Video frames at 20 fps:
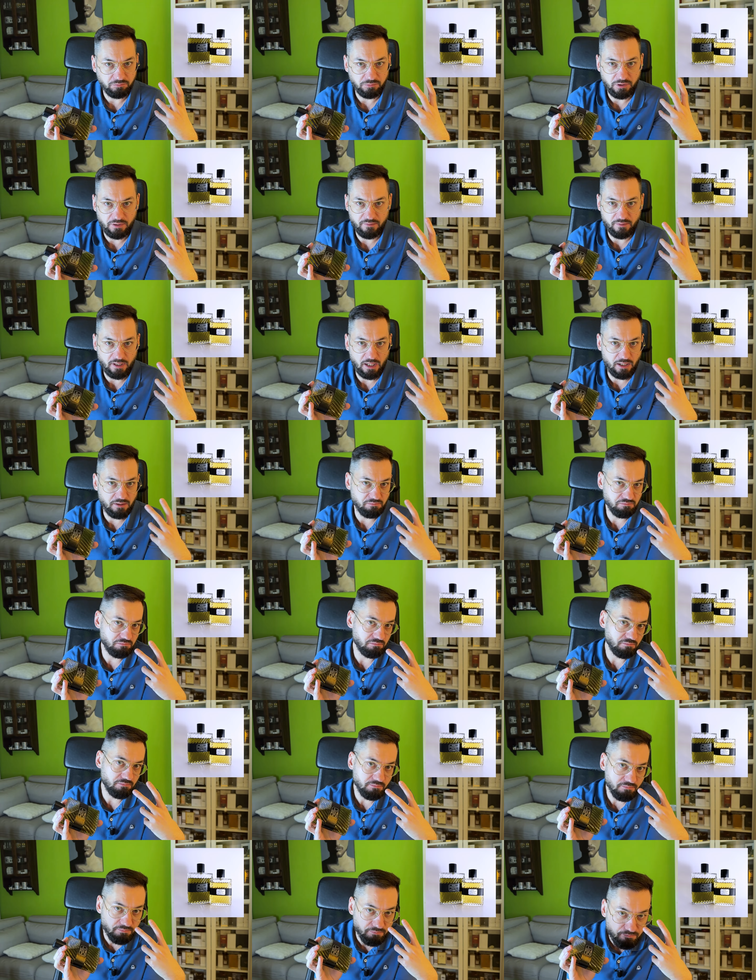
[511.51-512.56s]
And
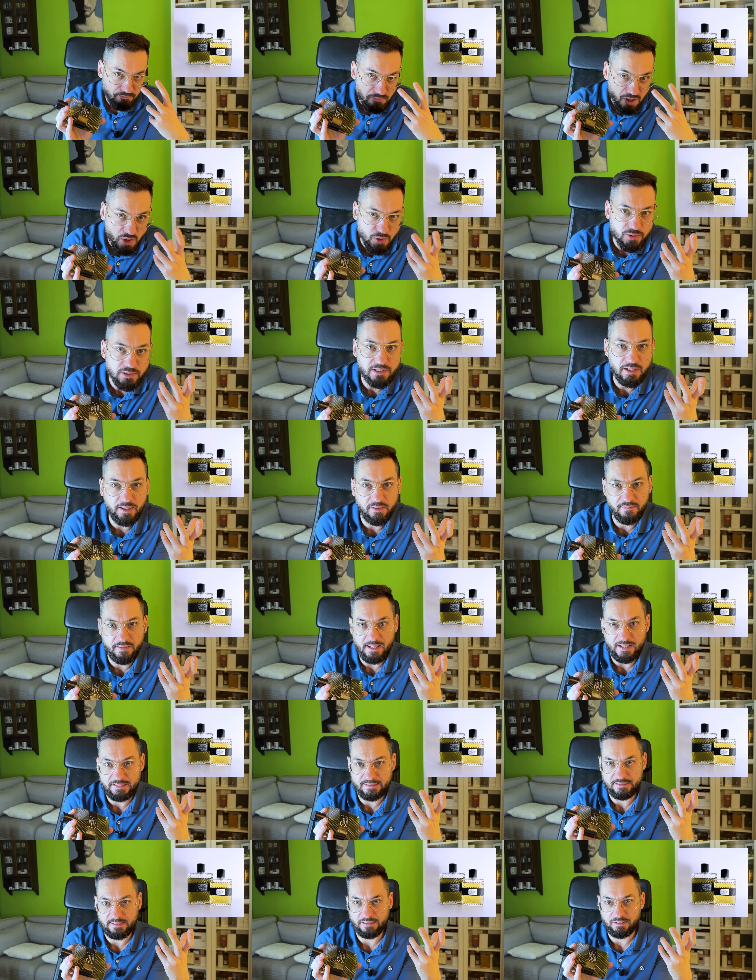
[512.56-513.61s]
mostly
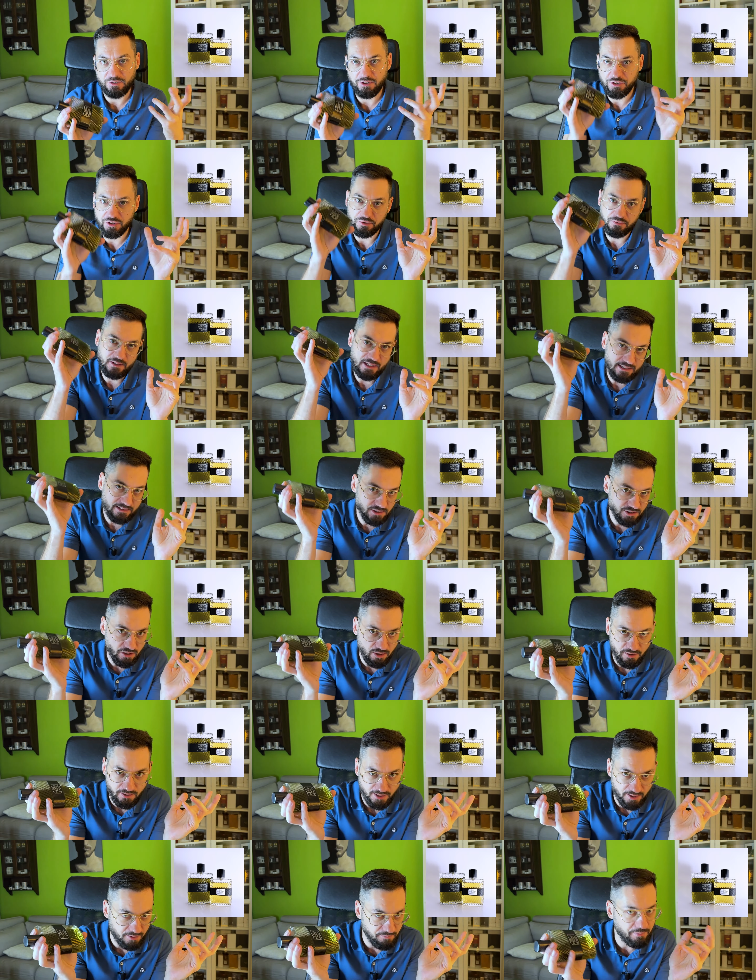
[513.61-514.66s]
that's it. You know, that's
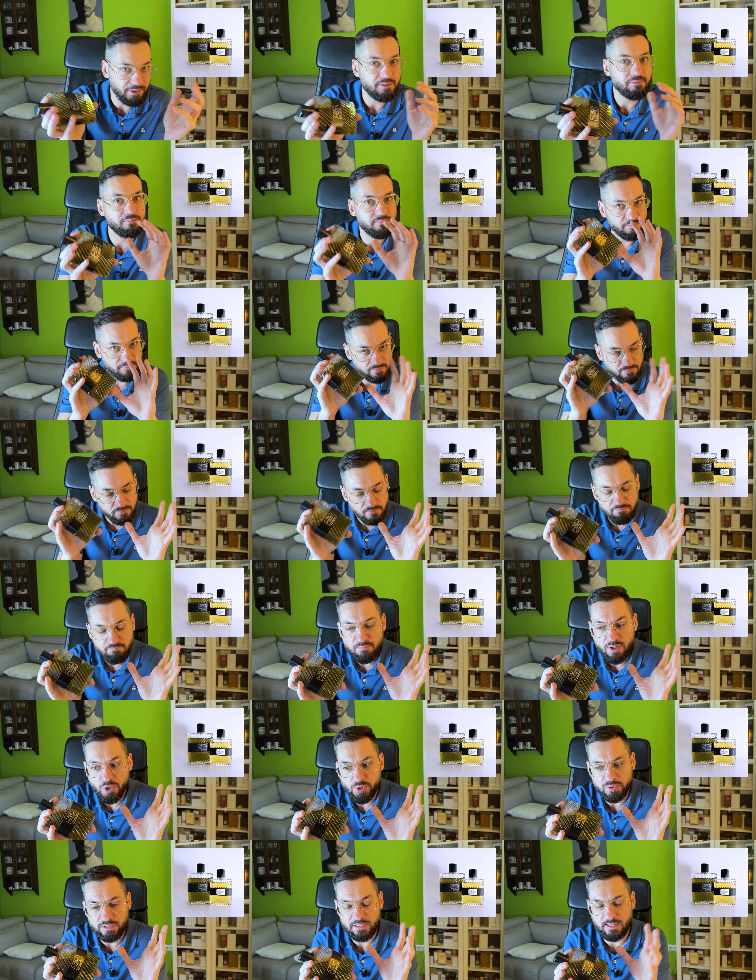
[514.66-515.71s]
not it, but
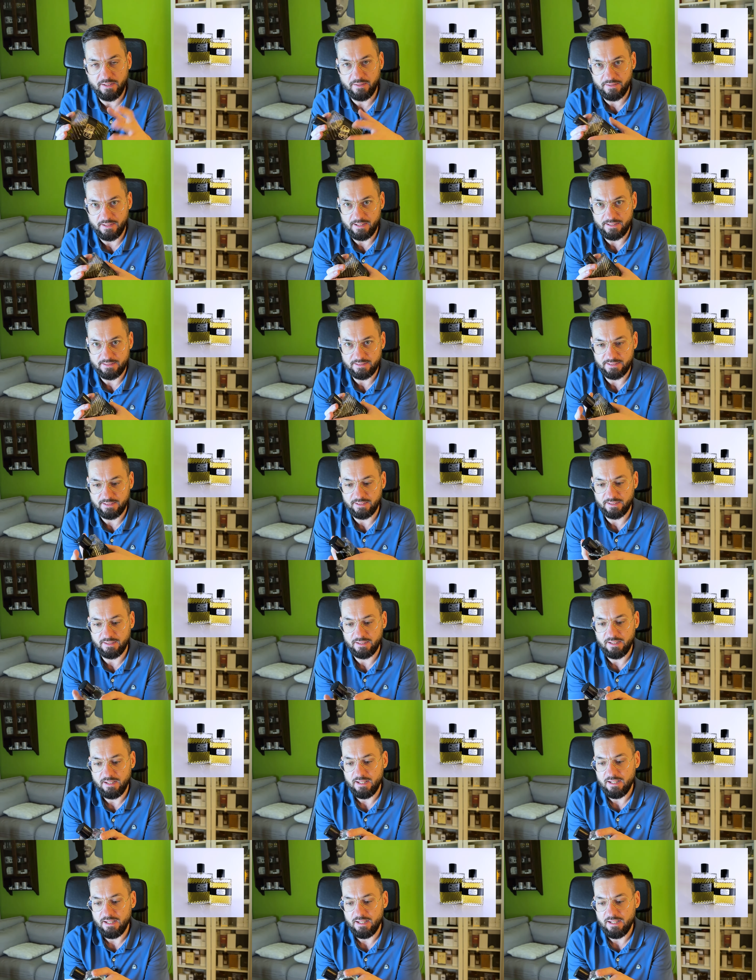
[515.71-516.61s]
mostly that's it.